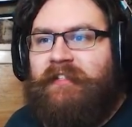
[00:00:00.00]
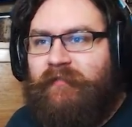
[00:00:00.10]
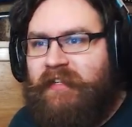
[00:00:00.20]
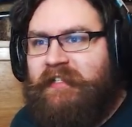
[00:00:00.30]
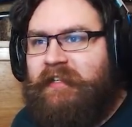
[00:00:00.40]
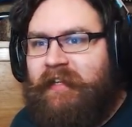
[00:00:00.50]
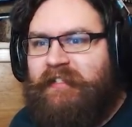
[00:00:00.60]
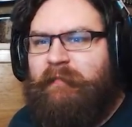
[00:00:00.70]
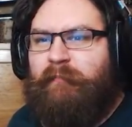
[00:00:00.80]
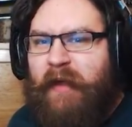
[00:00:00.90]
of this class,
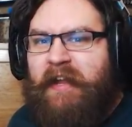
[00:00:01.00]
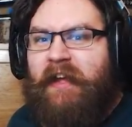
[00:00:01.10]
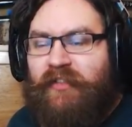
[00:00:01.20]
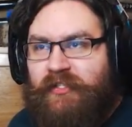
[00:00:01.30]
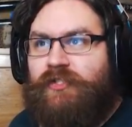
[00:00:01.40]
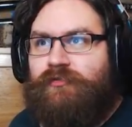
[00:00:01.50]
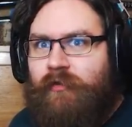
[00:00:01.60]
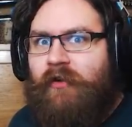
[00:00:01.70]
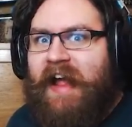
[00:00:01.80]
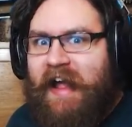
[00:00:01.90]
the
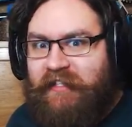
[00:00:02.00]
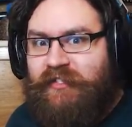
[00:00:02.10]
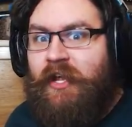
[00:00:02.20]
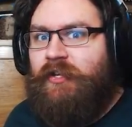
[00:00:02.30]
strong-ass